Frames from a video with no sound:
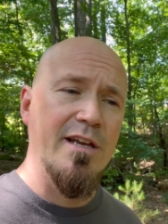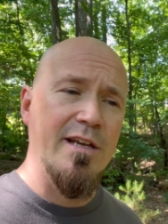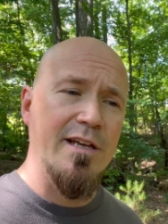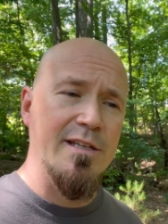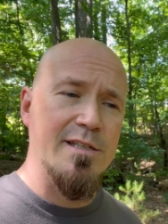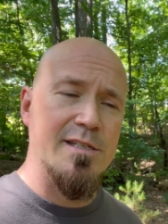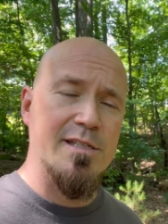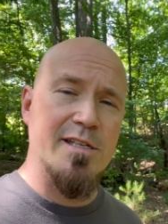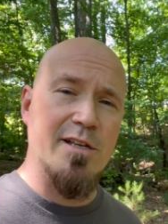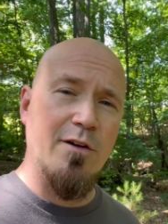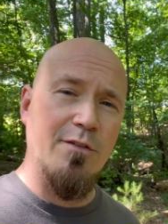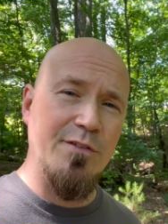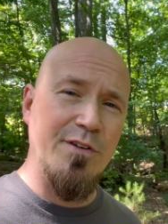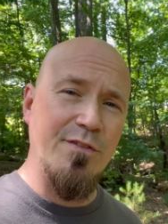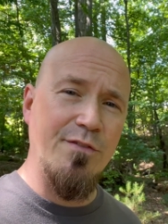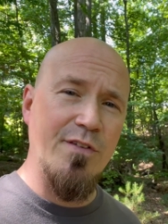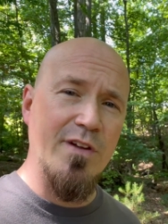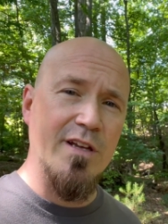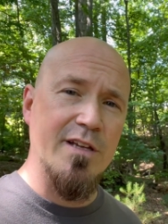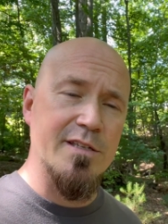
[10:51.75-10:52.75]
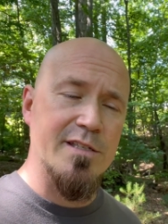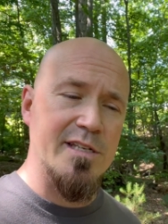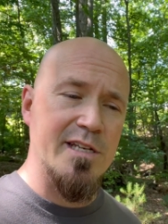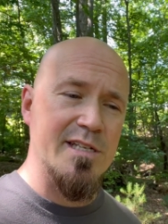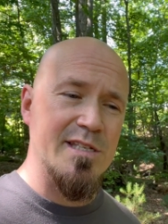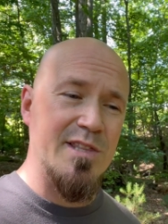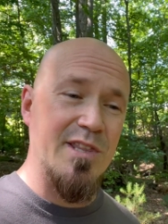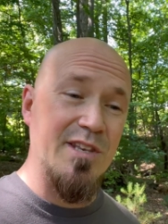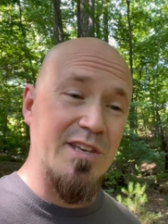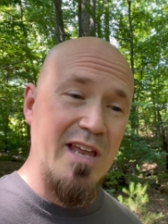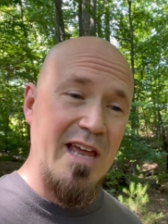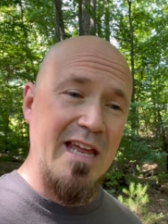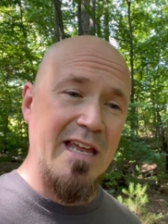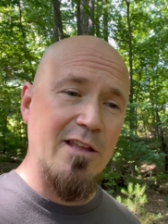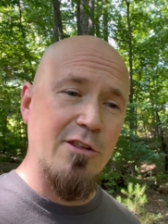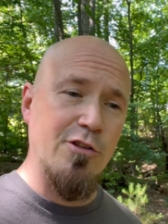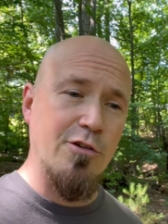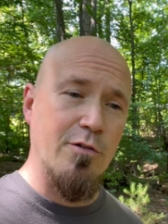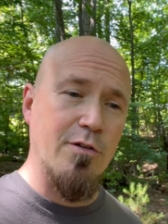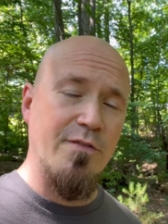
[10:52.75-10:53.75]
and self defense, is the
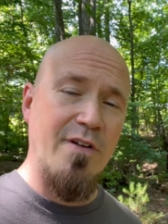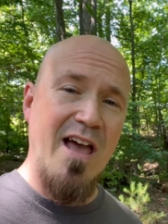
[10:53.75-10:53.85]
danger of